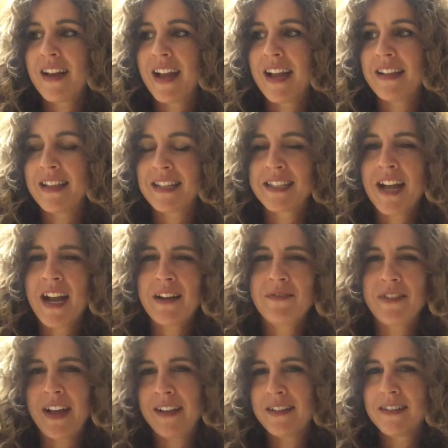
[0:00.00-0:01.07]
And that's kind of
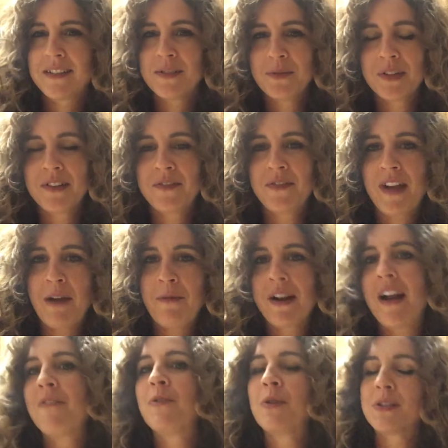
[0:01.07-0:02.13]
like I
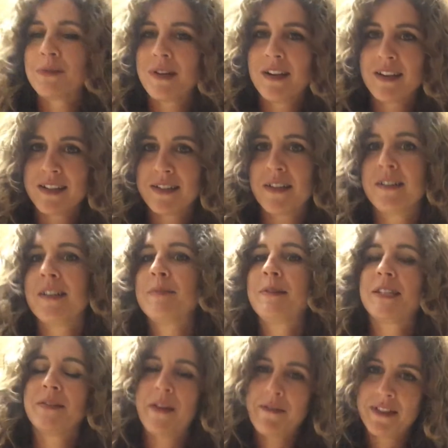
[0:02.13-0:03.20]
of course wanted to start this
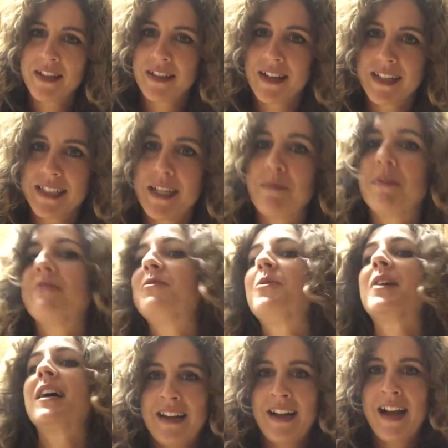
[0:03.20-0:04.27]
because of everything that I said
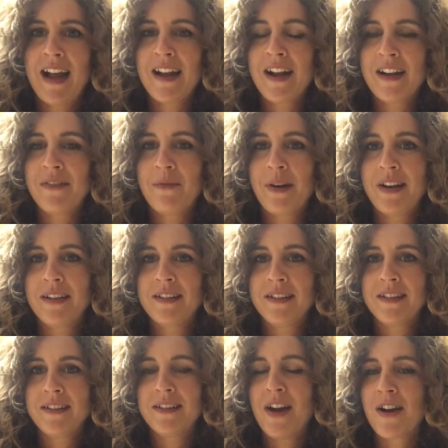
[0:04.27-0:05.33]
before. I kind of wanted
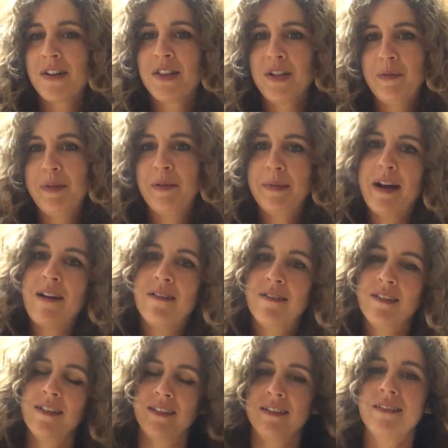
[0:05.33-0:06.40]
to talk a little bit
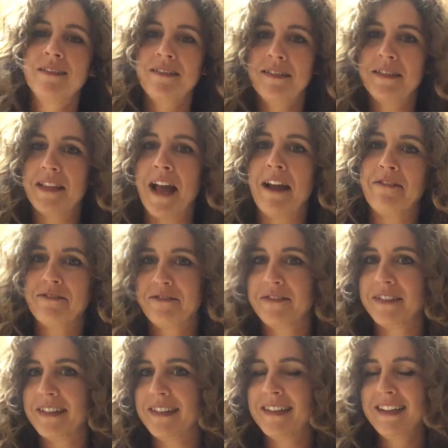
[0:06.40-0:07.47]
about life
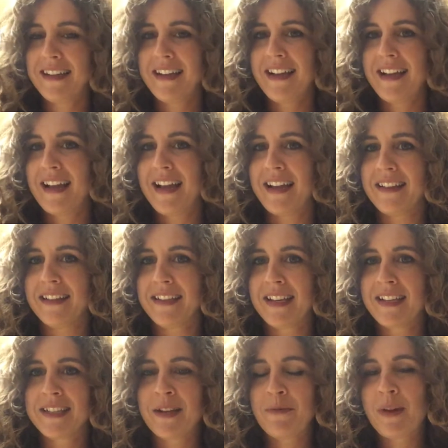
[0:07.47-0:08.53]
and
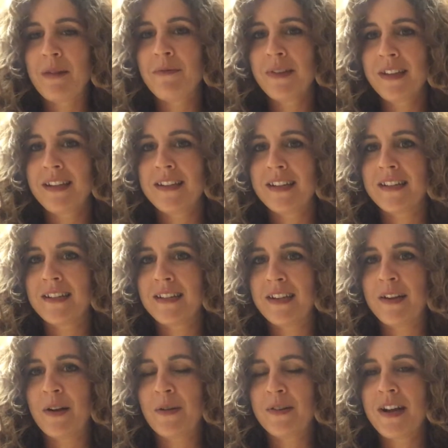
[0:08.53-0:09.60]
because it really did,
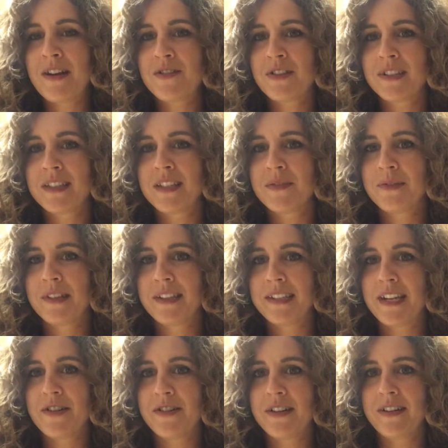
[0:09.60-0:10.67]
not just this
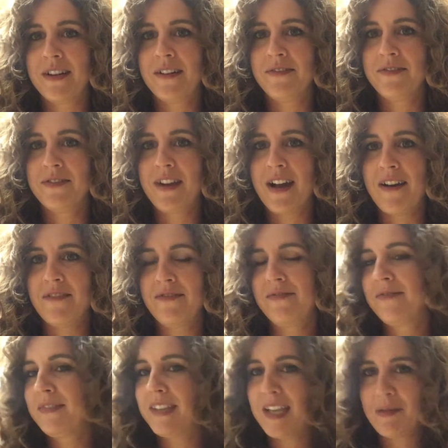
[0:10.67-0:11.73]
realization of
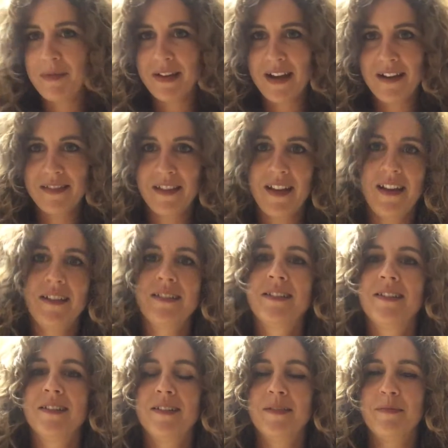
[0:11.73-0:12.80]
keeping at things
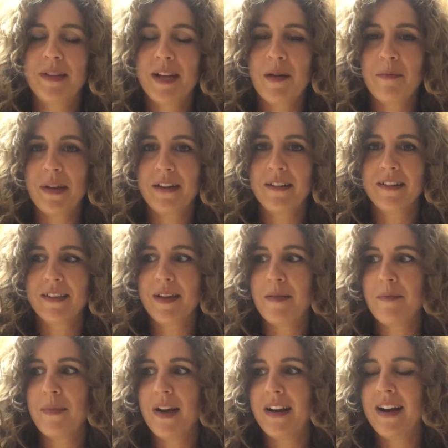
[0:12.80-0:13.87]
to become better at
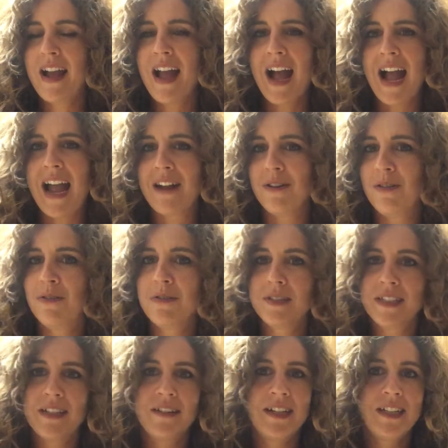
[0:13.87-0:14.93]
them, but I had a whole
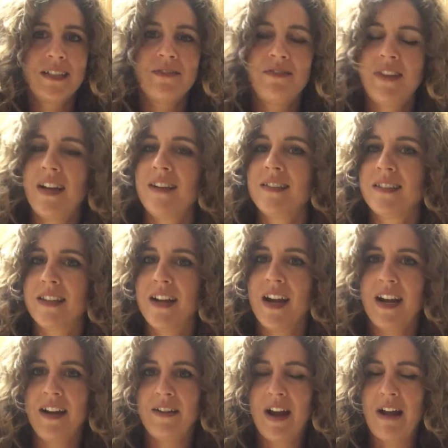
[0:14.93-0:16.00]
series of things that
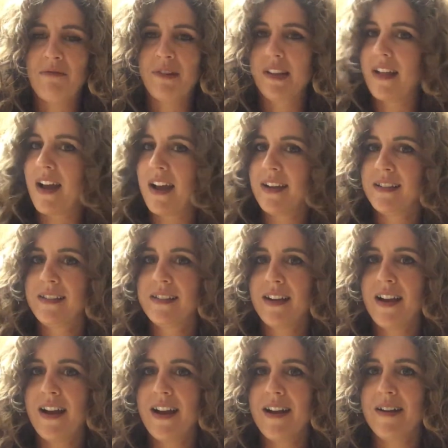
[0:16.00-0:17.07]
I realized
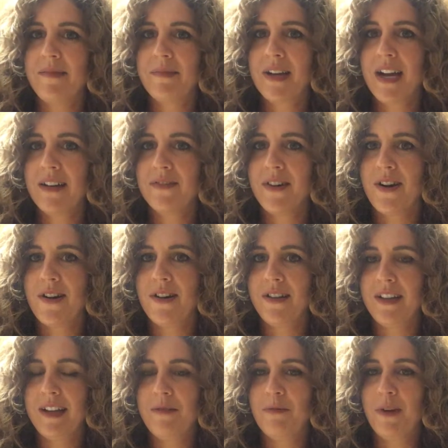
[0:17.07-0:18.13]
kind of all
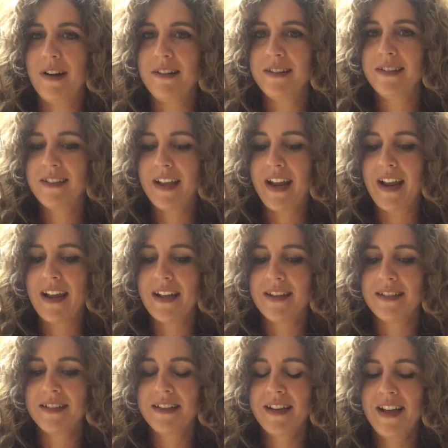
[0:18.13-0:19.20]
at once,
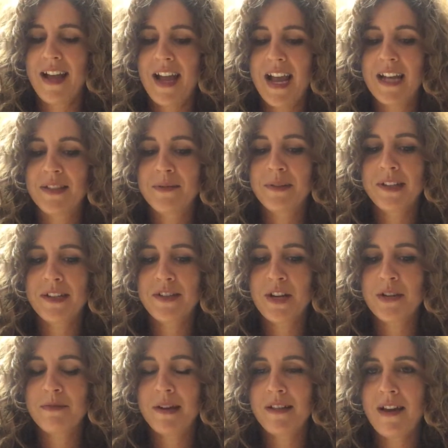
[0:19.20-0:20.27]
and it's really
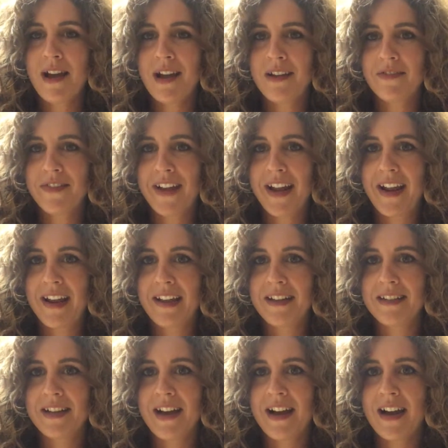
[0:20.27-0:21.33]
changed my life,
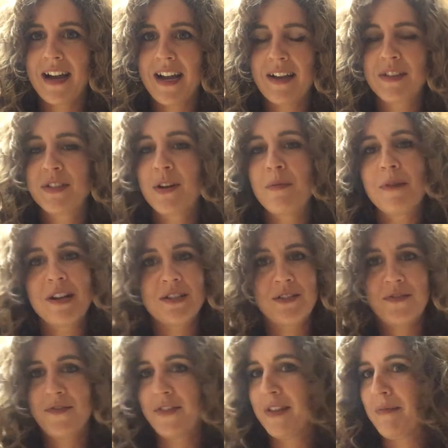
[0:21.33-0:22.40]
and so much
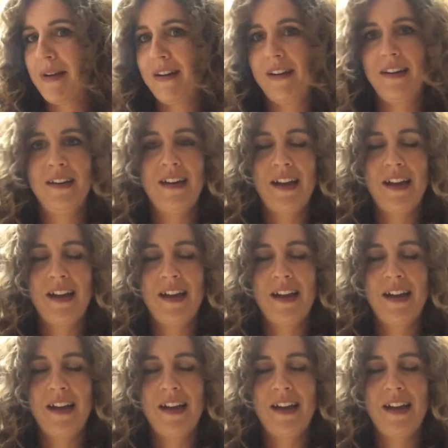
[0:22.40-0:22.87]
for the better.